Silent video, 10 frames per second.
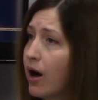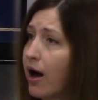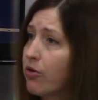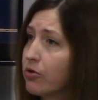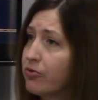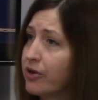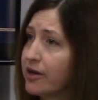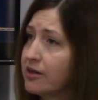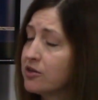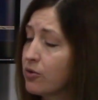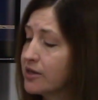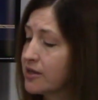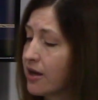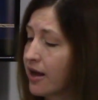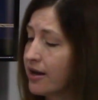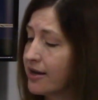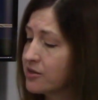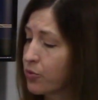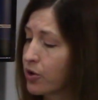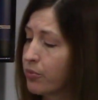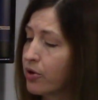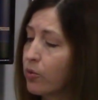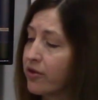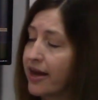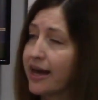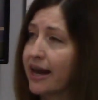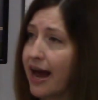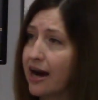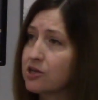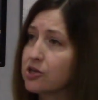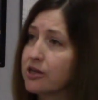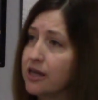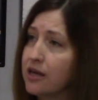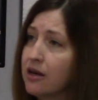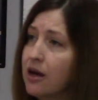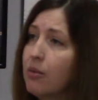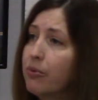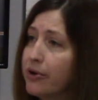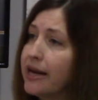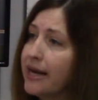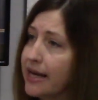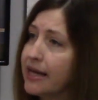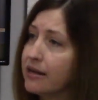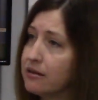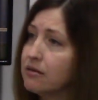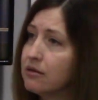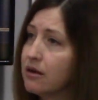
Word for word: how they're feeling. So it's a, a nice workbook where they can actually put in